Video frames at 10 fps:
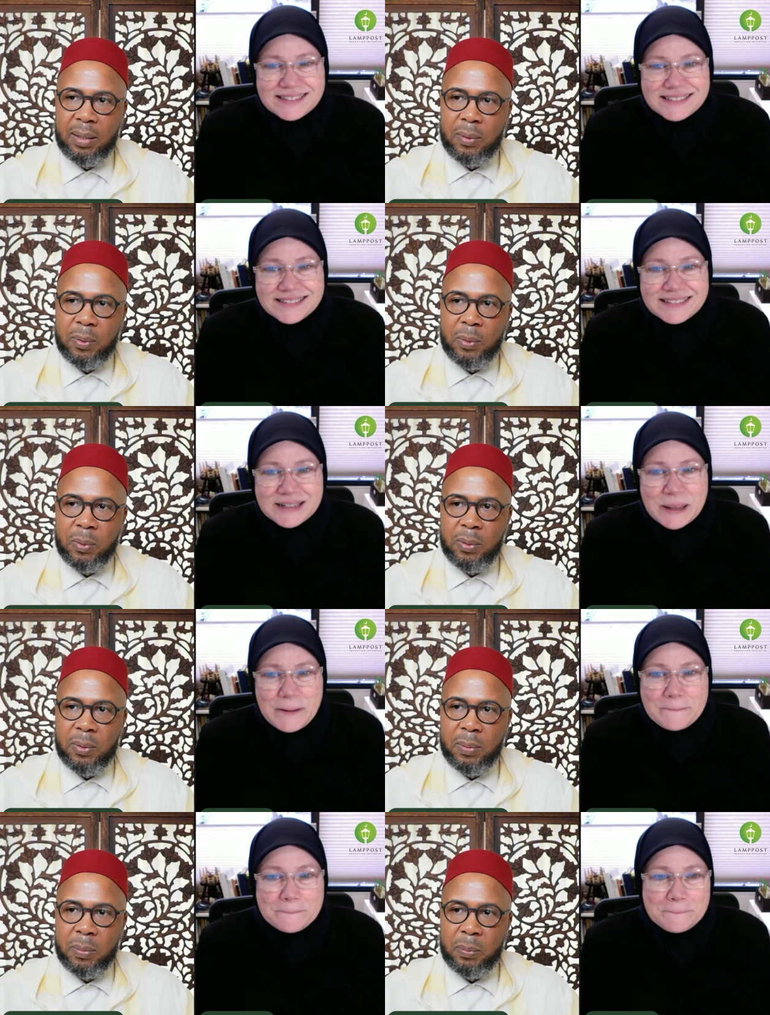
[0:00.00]
Speaker 1: who
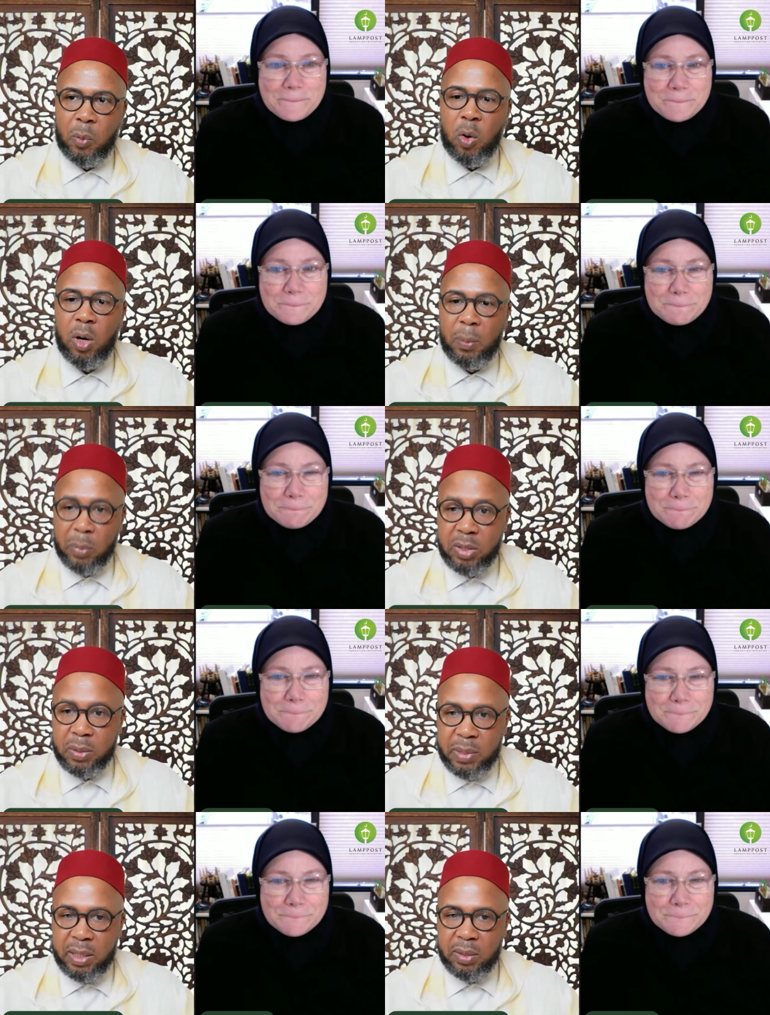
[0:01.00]
more Muslims
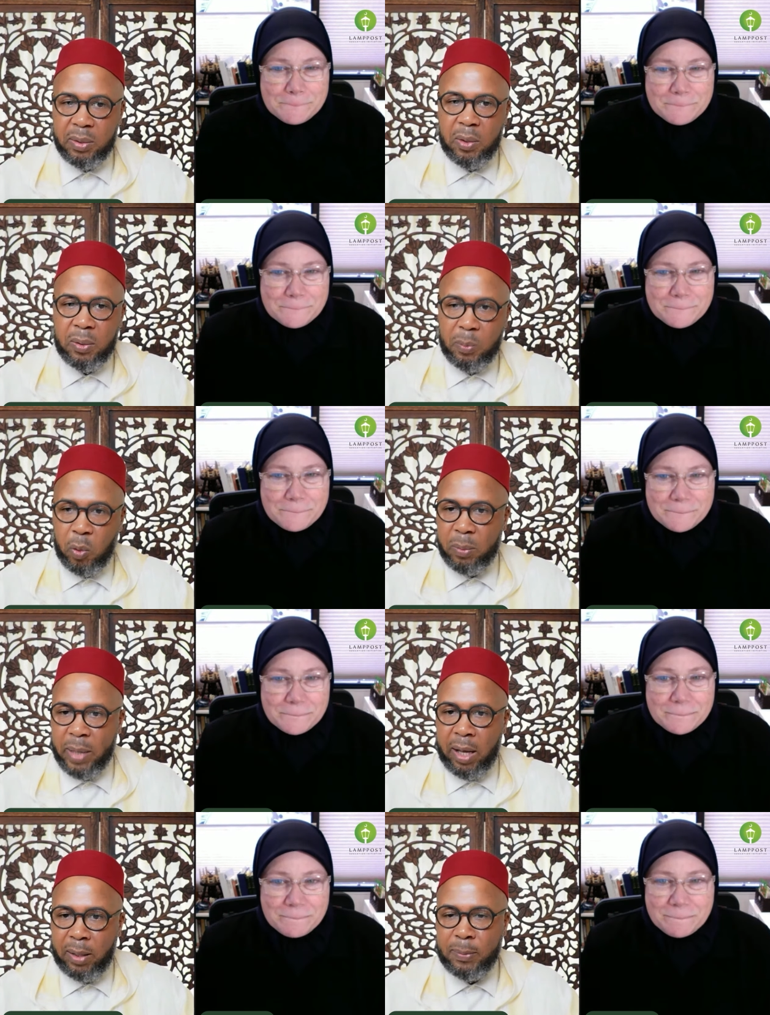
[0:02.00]
need to know more
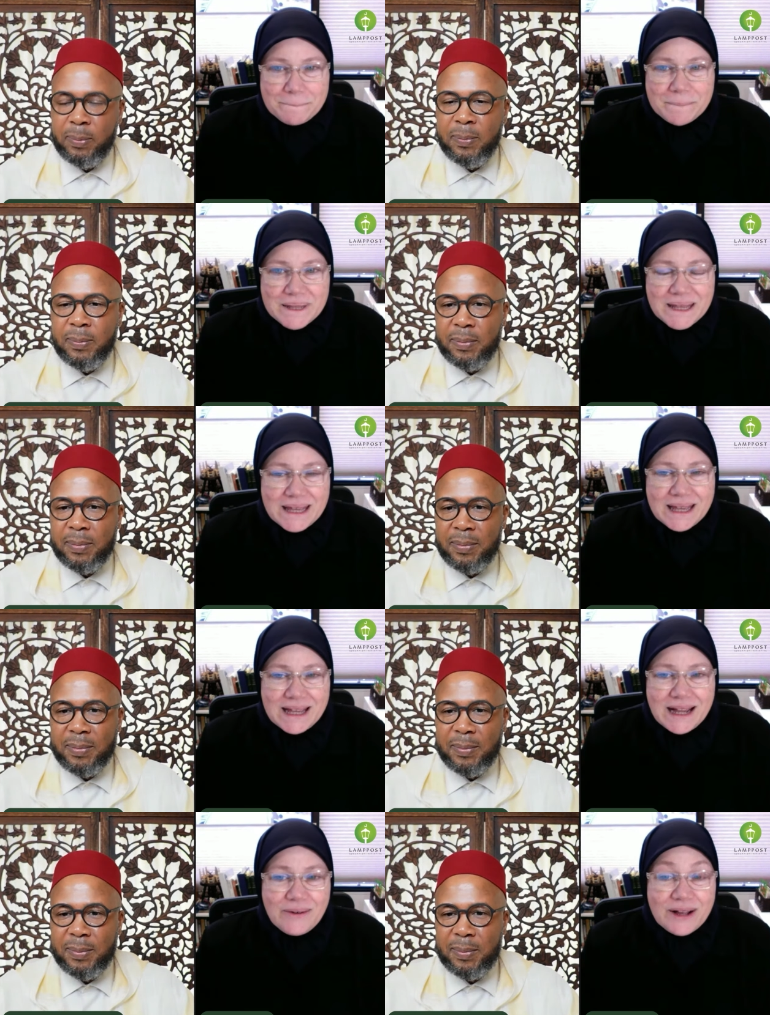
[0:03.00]
about?
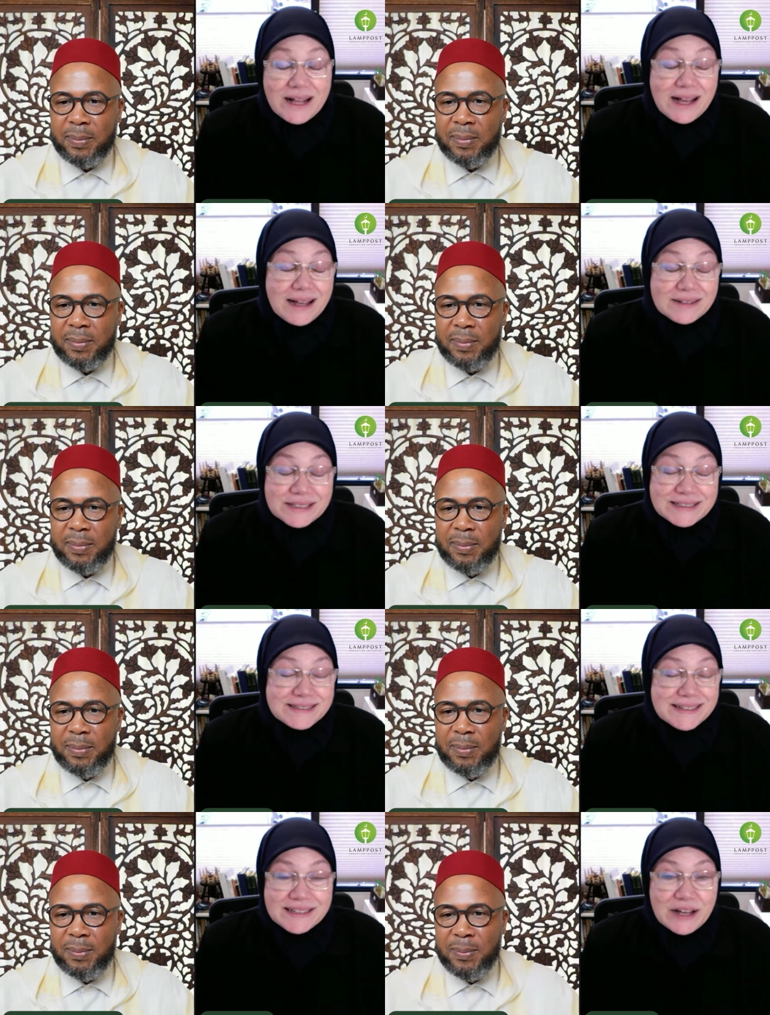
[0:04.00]
Speaker 2: Well, I
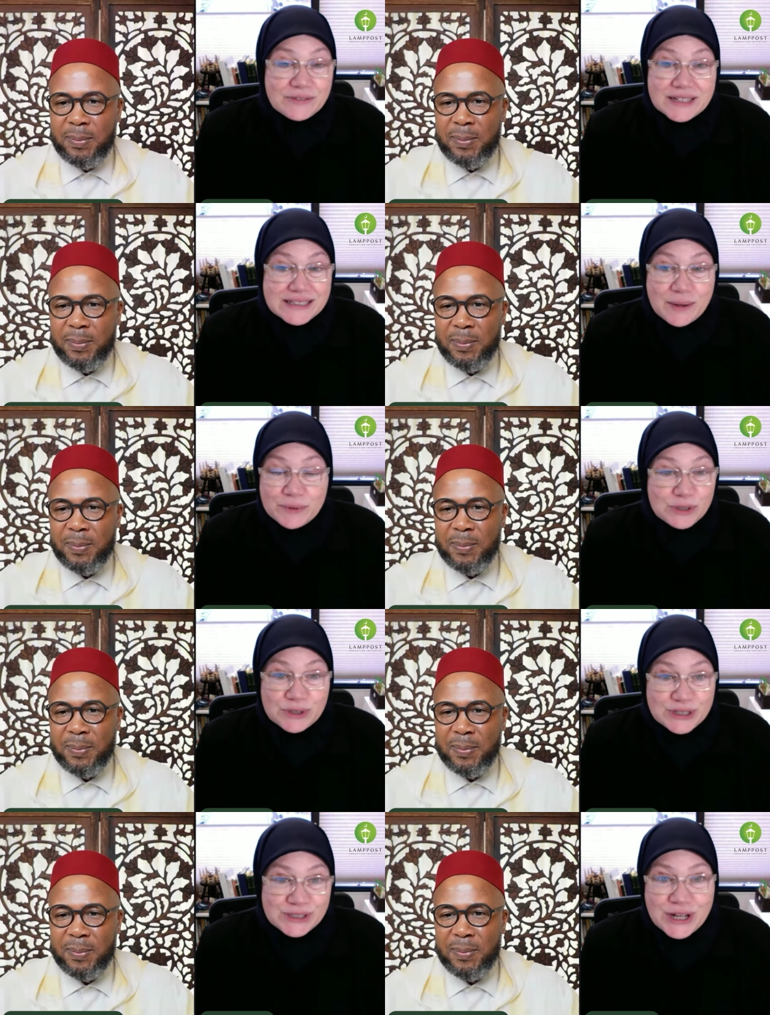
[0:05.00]
just love this
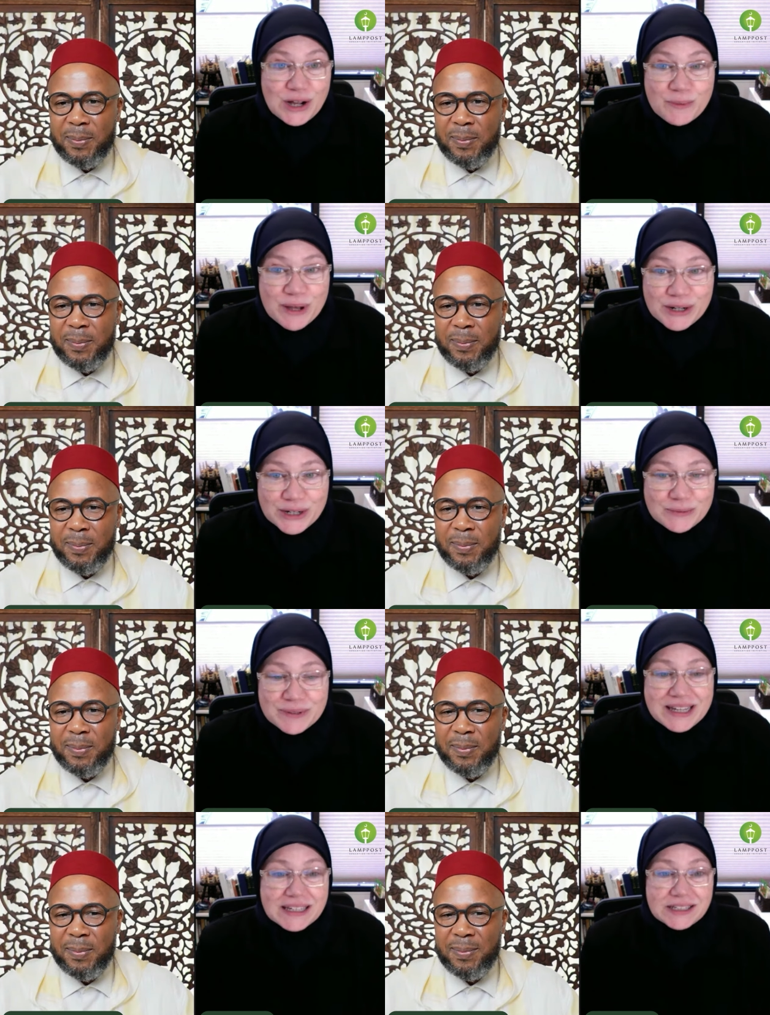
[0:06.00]
opportunity to talk about her
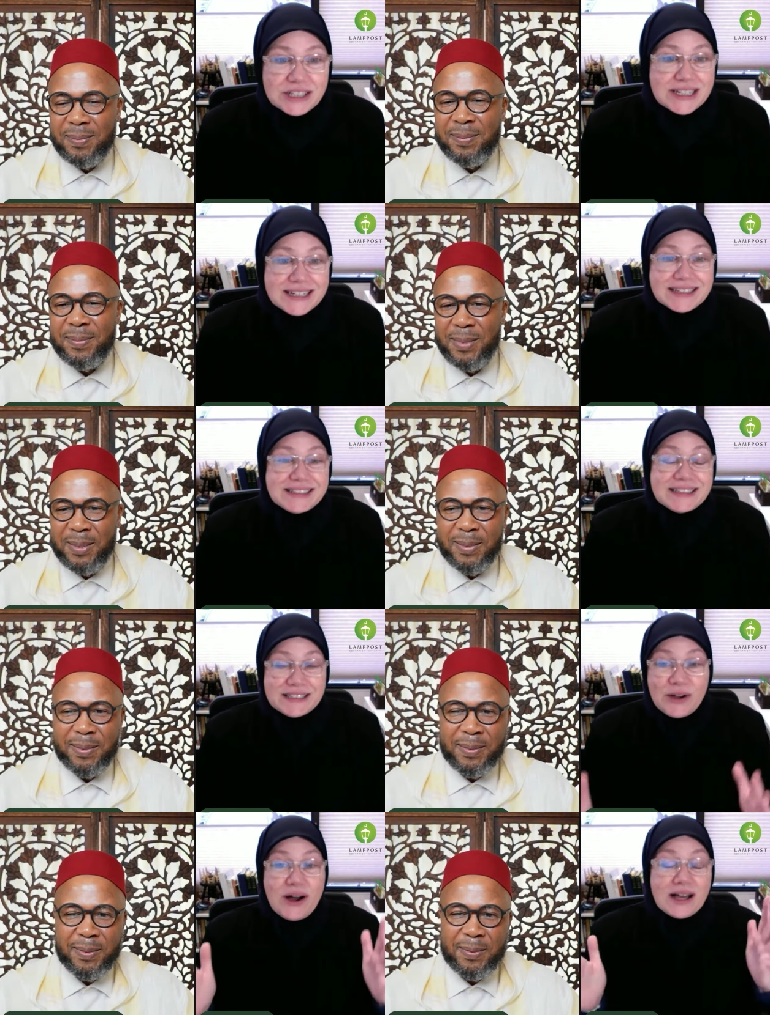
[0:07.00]
because she is
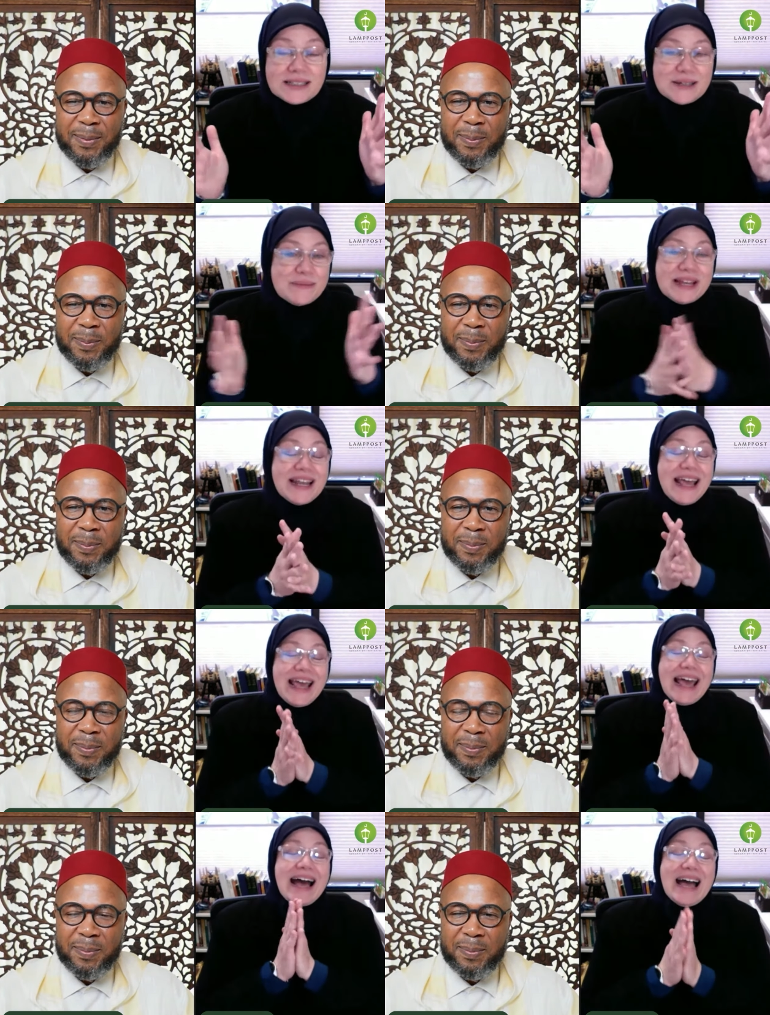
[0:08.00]
so awesome. And
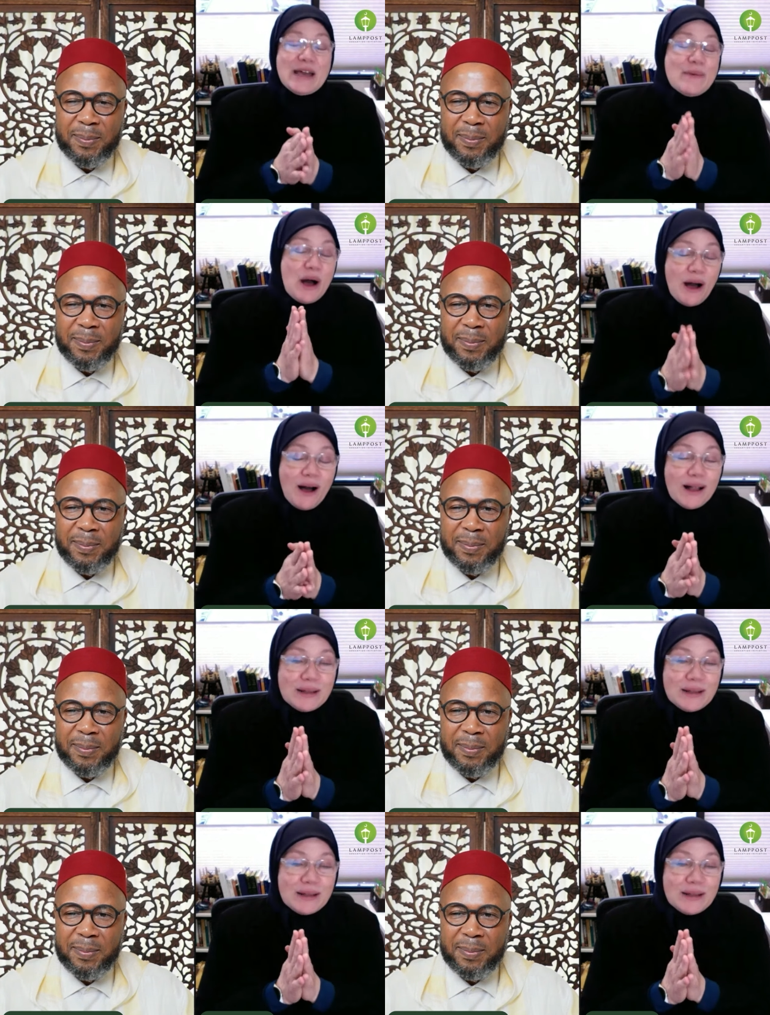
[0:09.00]
mm-hmm. I'm all